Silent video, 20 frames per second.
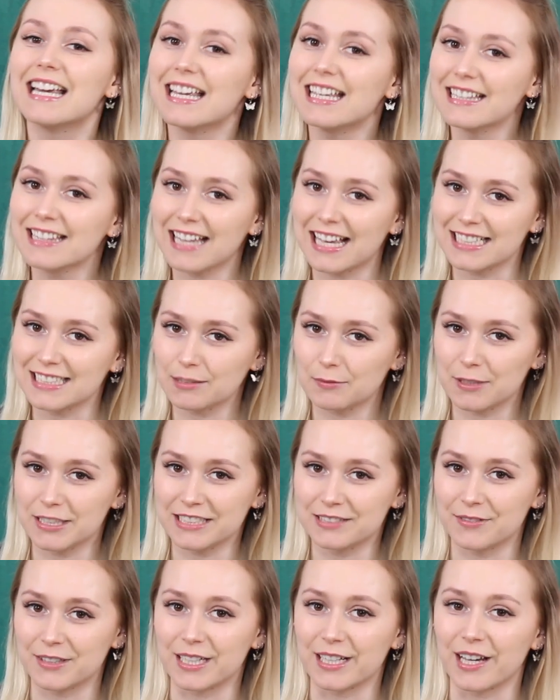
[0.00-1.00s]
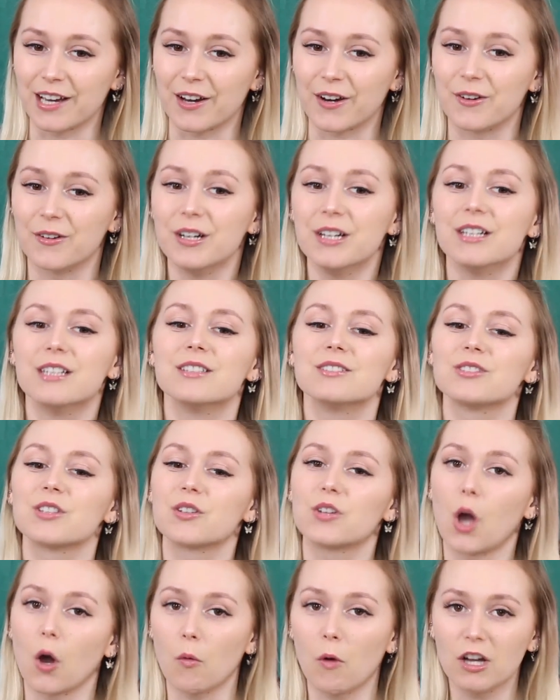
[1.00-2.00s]
in last week's video,
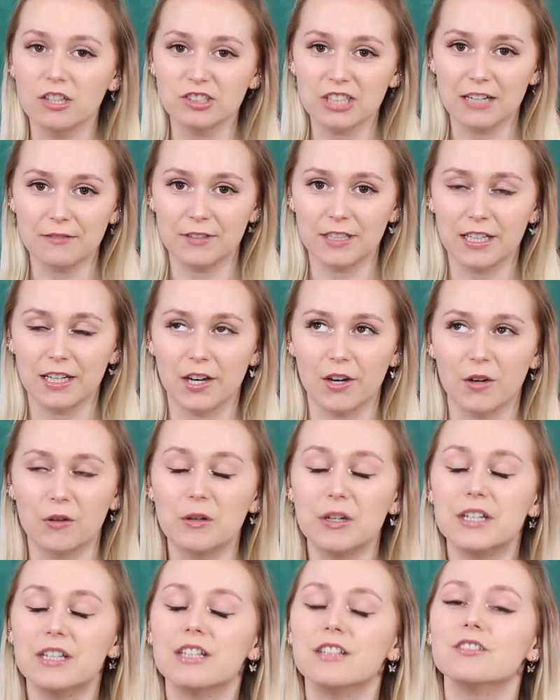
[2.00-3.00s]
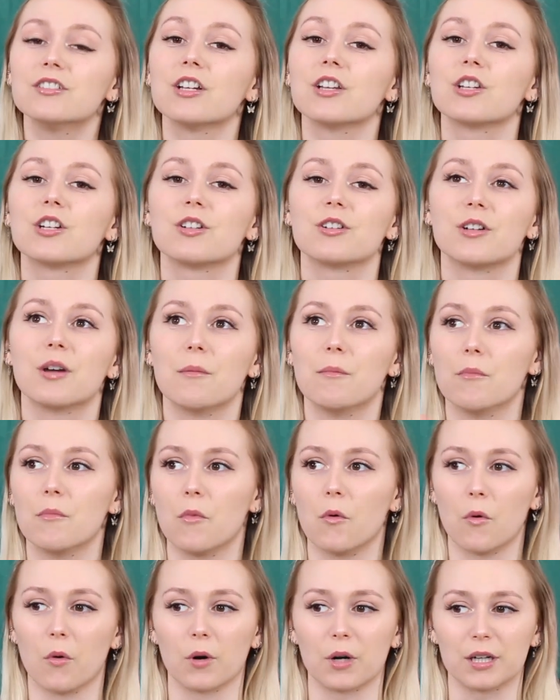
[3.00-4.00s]
so go watch that video to learn
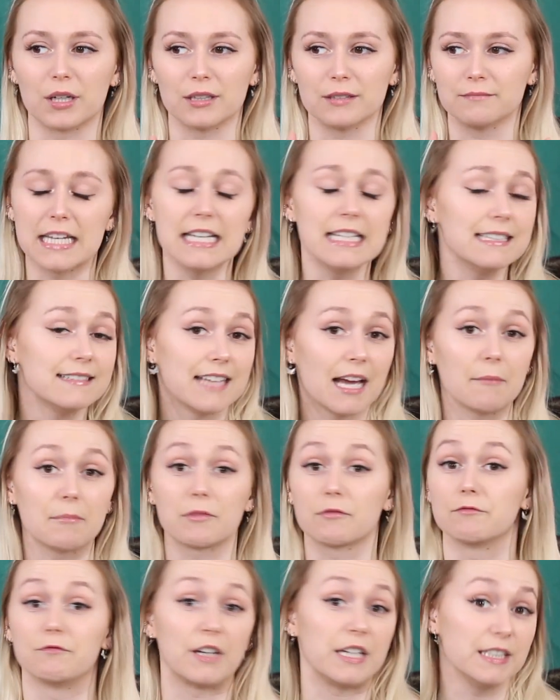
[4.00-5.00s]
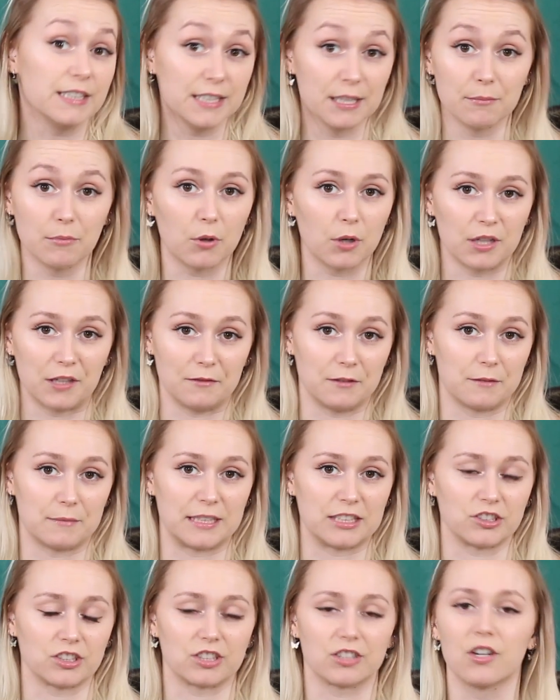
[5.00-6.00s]
more in-depth, very important
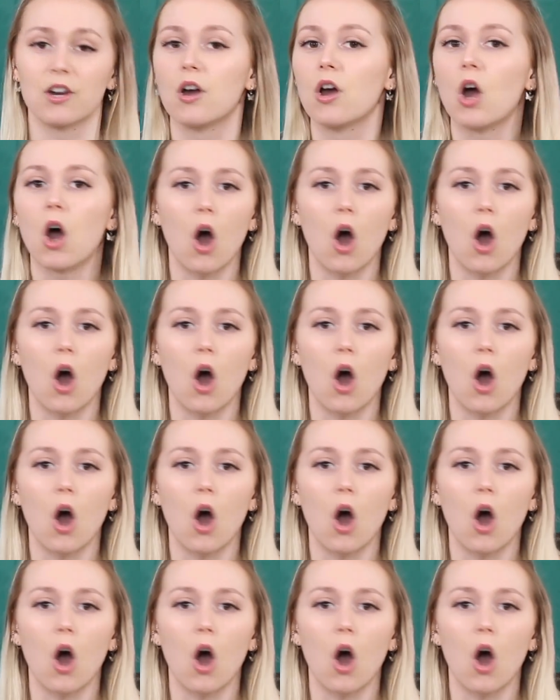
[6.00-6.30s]
information